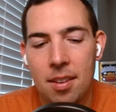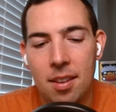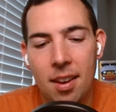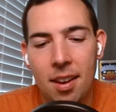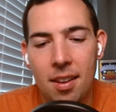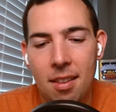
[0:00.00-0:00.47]

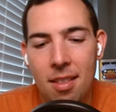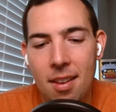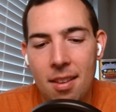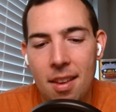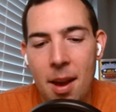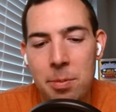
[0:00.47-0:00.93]
Yeah,
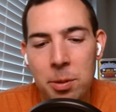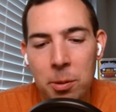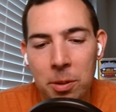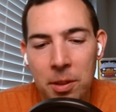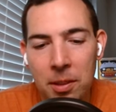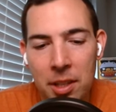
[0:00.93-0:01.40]

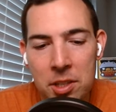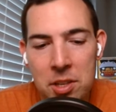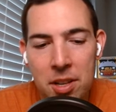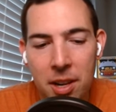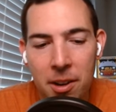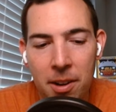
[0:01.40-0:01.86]
absolutely
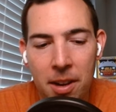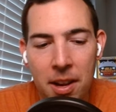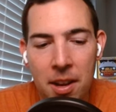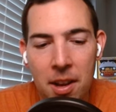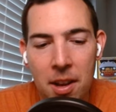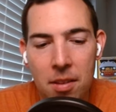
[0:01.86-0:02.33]

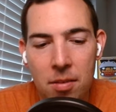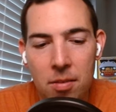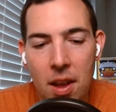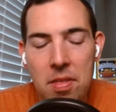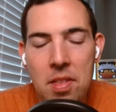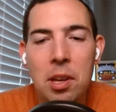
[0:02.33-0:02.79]
legendary.
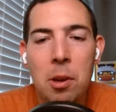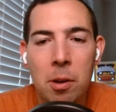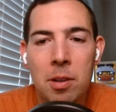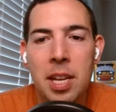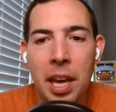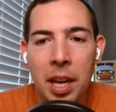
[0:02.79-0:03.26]
I think you
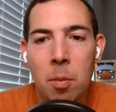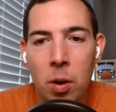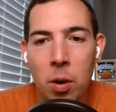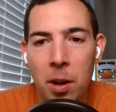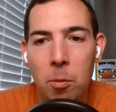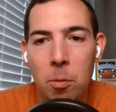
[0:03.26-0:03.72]
could take
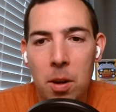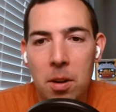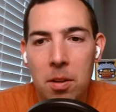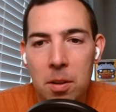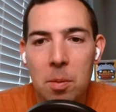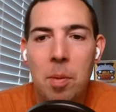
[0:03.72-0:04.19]
him one on
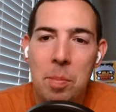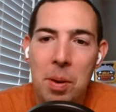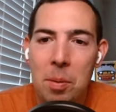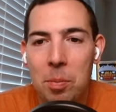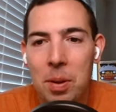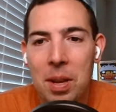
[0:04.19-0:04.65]
one. You might
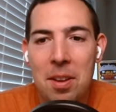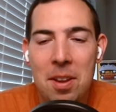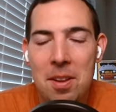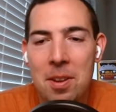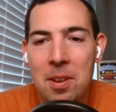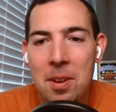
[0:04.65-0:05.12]
be able to be.
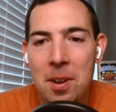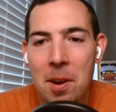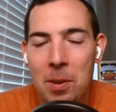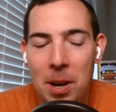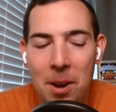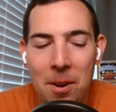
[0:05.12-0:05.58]
You
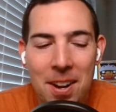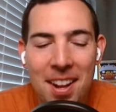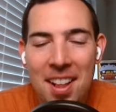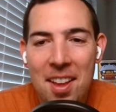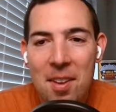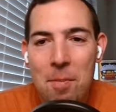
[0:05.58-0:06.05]
never know,
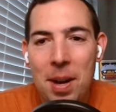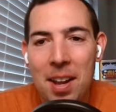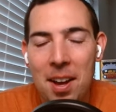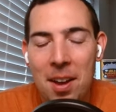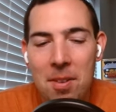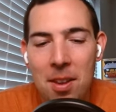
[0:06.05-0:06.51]

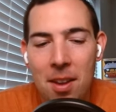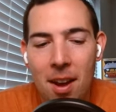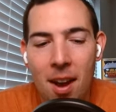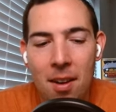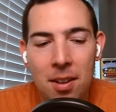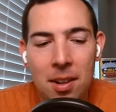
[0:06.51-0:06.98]
but
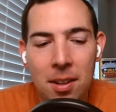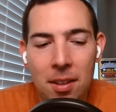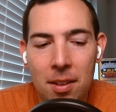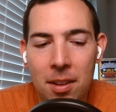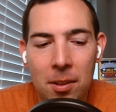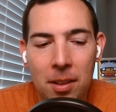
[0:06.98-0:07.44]
yeah,
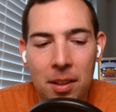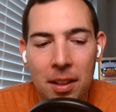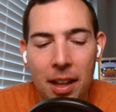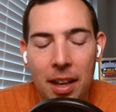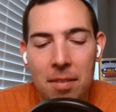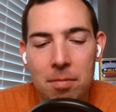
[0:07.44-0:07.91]

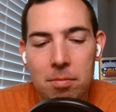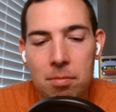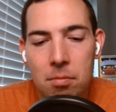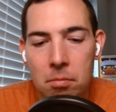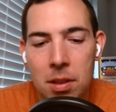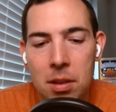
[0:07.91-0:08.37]
clearly like
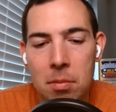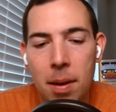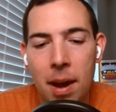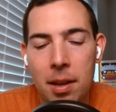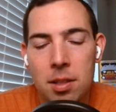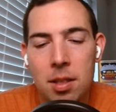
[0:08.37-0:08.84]
the
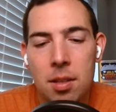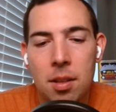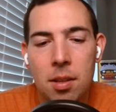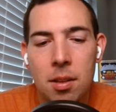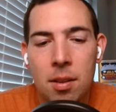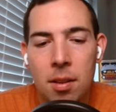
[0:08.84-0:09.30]

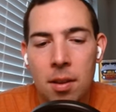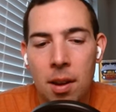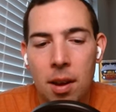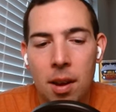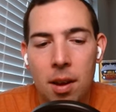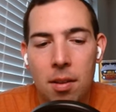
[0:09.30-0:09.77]
best,
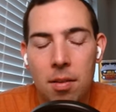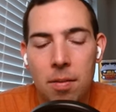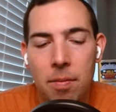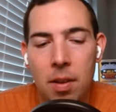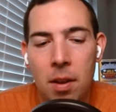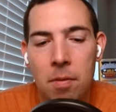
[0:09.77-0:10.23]

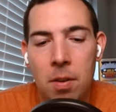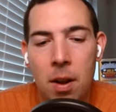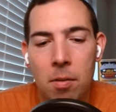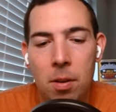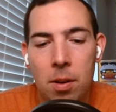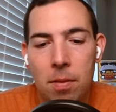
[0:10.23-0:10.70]
if
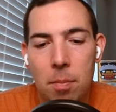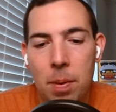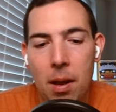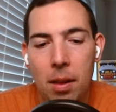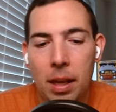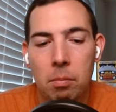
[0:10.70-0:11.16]
not one of the
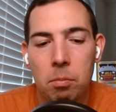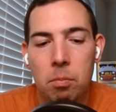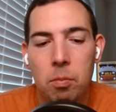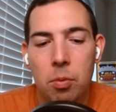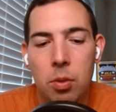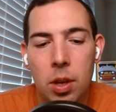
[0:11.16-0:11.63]
best, like
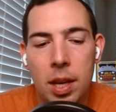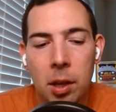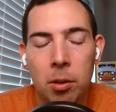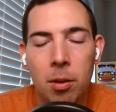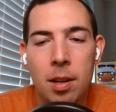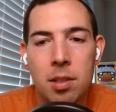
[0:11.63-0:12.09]

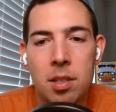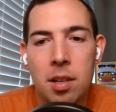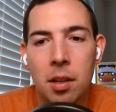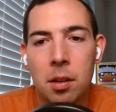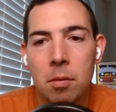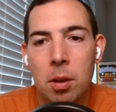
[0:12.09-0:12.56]
killer
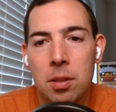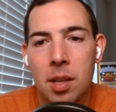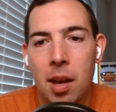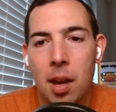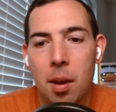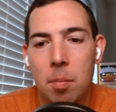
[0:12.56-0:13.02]
instinct of all
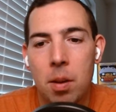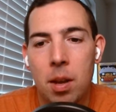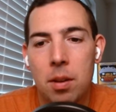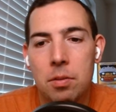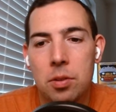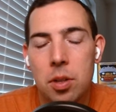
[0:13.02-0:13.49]
time,
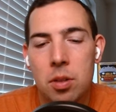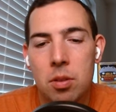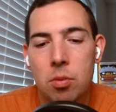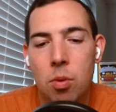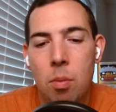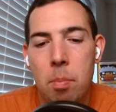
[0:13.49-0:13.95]
and
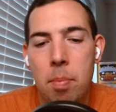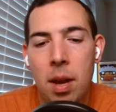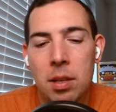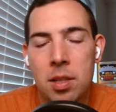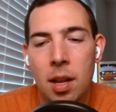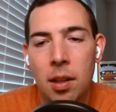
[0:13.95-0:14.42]
just
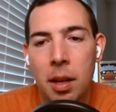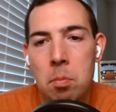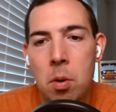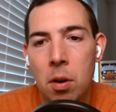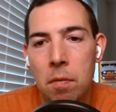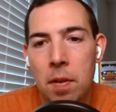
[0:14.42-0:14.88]
best at
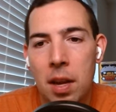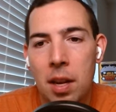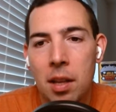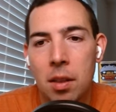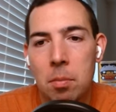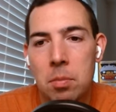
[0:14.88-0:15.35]
like
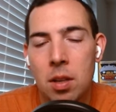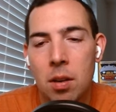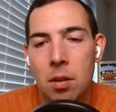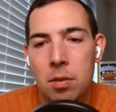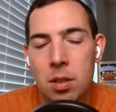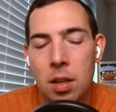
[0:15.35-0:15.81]
motivating
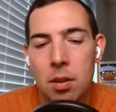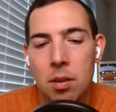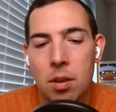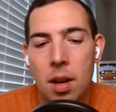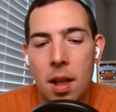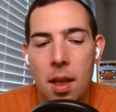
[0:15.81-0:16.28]
themselves
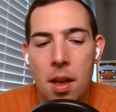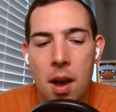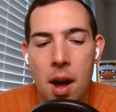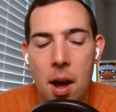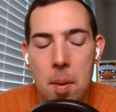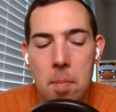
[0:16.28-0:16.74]
and
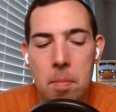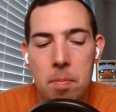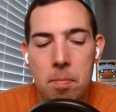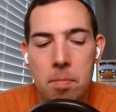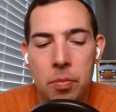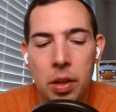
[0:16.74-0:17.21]

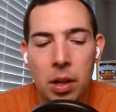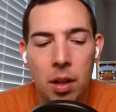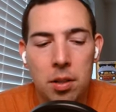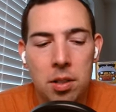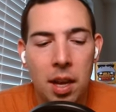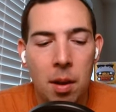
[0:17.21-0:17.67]
the
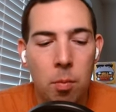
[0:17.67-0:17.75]
clutch